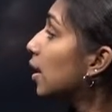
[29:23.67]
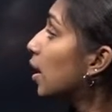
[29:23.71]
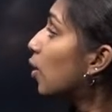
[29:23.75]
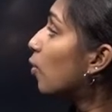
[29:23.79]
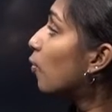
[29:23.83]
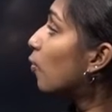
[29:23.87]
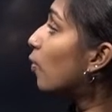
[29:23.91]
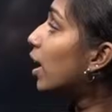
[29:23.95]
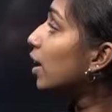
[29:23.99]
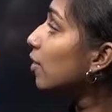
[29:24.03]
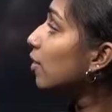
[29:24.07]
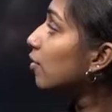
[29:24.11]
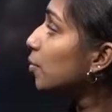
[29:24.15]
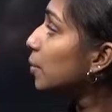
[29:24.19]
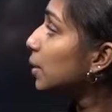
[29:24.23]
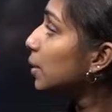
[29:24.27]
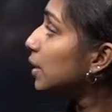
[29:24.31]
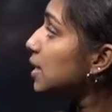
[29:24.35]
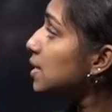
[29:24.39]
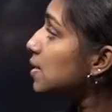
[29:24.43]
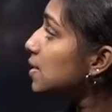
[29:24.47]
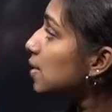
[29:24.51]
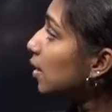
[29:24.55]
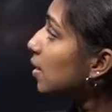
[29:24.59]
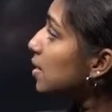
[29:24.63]
What will be the
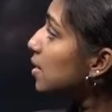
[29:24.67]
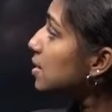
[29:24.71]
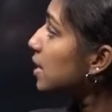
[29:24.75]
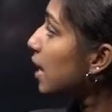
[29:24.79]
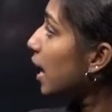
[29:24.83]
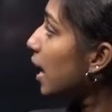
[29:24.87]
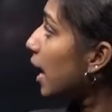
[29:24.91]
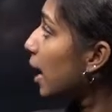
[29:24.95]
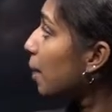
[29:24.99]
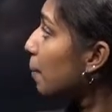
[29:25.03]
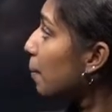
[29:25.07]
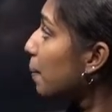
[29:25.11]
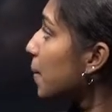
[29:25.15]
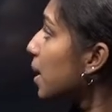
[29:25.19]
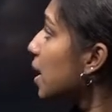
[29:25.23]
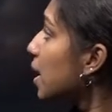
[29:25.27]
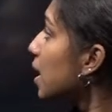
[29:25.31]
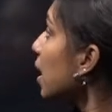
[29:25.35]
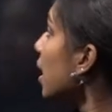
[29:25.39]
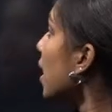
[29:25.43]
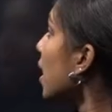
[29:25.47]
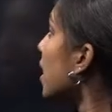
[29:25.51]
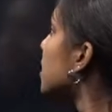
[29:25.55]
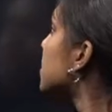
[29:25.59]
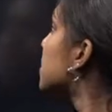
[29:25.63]
salts A, B
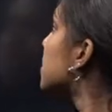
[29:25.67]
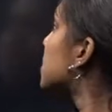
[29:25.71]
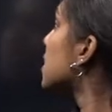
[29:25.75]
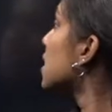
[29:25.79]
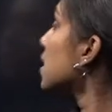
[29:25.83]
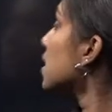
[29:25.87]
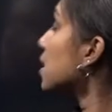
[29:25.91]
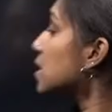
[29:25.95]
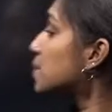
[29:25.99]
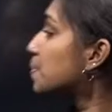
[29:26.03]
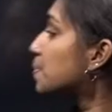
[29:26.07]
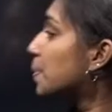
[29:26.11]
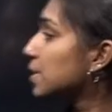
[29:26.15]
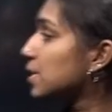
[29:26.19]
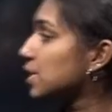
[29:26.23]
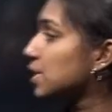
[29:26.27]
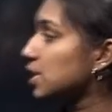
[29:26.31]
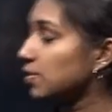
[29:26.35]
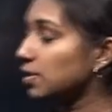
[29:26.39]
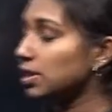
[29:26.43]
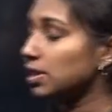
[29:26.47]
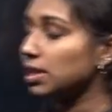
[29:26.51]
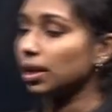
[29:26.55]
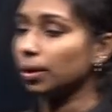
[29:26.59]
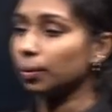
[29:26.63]
and C
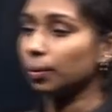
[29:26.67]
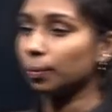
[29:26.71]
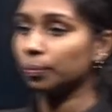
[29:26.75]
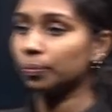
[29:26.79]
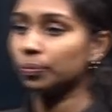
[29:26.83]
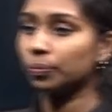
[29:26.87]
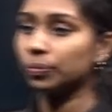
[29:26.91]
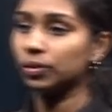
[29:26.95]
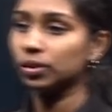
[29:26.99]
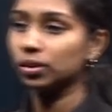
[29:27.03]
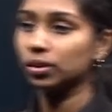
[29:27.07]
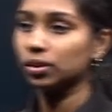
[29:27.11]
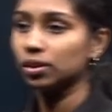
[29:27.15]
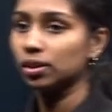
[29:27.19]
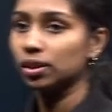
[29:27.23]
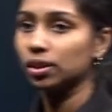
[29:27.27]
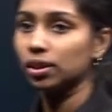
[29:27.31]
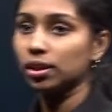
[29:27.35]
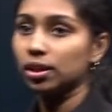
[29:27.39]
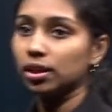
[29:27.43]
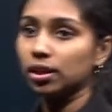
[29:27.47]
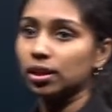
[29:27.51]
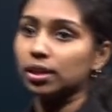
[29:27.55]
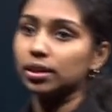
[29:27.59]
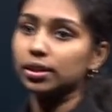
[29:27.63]
respectively?
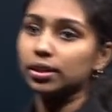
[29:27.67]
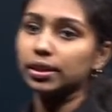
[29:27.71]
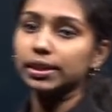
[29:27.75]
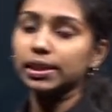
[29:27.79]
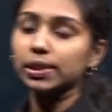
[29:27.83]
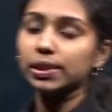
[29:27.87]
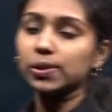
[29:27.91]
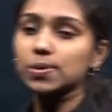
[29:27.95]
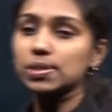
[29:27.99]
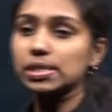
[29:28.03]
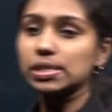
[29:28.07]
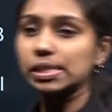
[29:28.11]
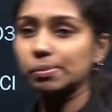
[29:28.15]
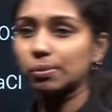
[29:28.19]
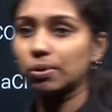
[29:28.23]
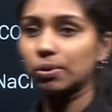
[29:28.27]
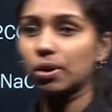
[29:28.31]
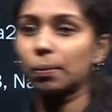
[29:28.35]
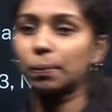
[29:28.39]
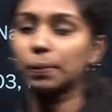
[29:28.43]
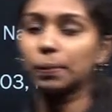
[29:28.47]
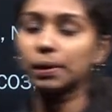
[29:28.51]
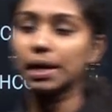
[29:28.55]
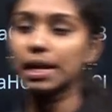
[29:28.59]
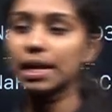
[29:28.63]
Read the question
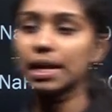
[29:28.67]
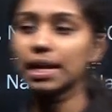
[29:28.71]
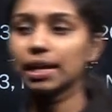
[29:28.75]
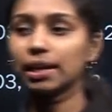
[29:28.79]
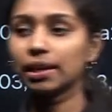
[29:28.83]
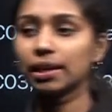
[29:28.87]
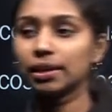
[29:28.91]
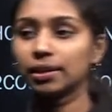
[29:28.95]
properly.